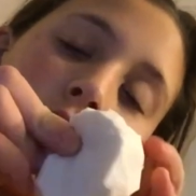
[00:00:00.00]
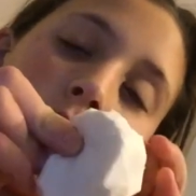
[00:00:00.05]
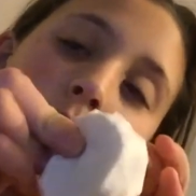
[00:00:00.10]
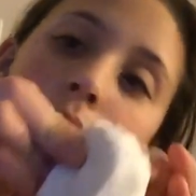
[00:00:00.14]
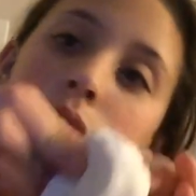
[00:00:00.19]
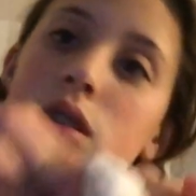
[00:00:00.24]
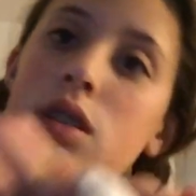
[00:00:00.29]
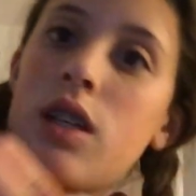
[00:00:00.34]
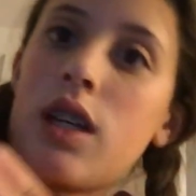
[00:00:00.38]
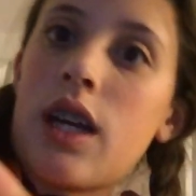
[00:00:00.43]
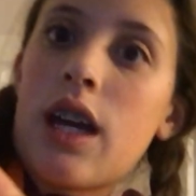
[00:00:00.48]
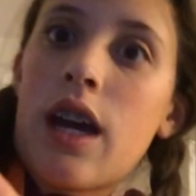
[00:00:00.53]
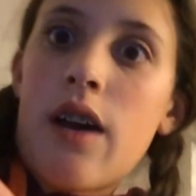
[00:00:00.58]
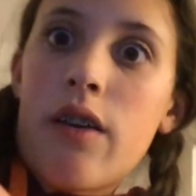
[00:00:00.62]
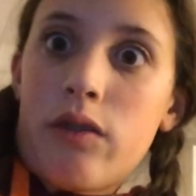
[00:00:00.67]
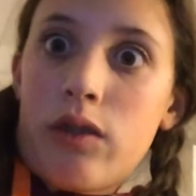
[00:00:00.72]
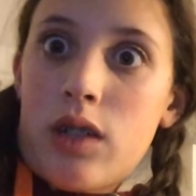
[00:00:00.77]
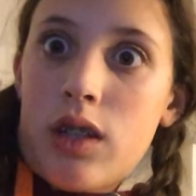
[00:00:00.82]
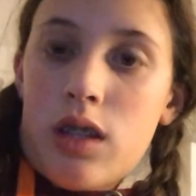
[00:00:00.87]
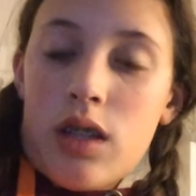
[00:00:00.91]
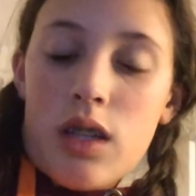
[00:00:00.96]
out about like
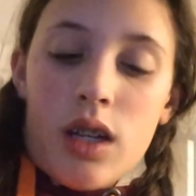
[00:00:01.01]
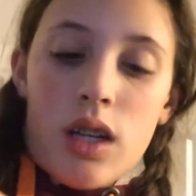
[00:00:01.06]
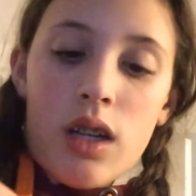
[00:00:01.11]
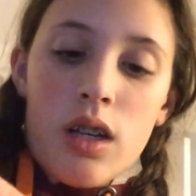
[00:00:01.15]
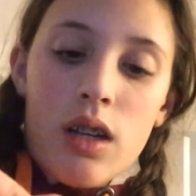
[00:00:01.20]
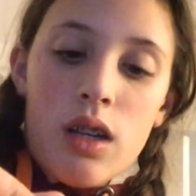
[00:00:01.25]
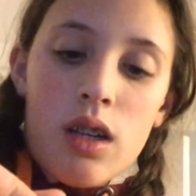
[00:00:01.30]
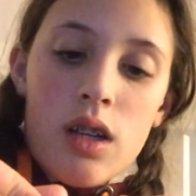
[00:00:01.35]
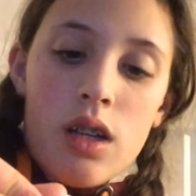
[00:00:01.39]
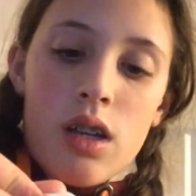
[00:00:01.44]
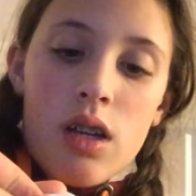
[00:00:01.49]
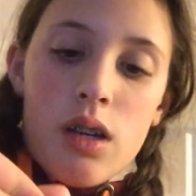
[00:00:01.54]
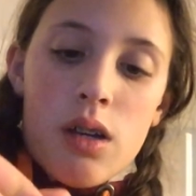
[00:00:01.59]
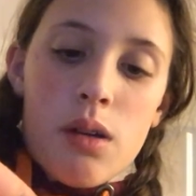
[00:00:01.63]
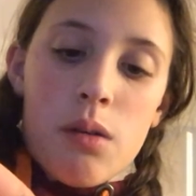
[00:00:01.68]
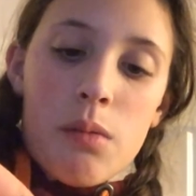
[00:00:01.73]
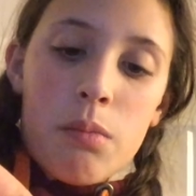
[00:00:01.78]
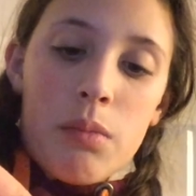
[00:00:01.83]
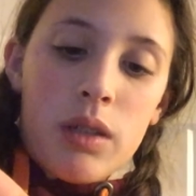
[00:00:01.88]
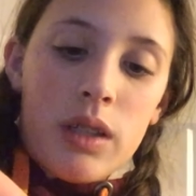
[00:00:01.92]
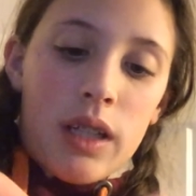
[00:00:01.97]
everything,
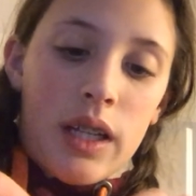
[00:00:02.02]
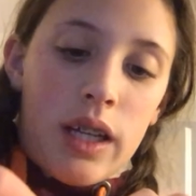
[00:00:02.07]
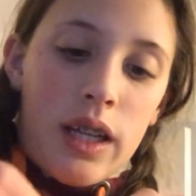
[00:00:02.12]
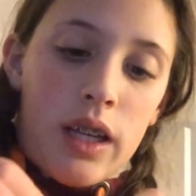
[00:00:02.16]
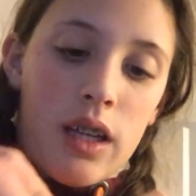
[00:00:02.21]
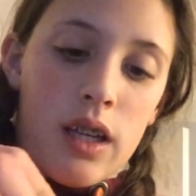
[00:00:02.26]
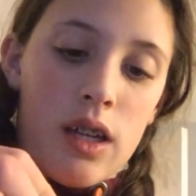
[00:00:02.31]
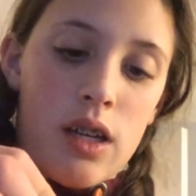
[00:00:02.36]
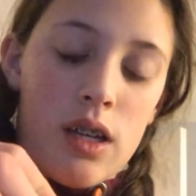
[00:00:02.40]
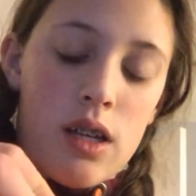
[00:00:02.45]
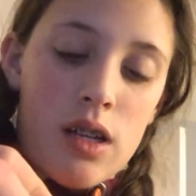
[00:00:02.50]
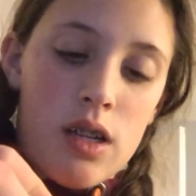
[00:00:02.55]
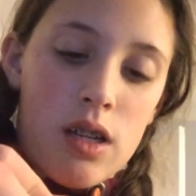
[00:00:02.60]
but like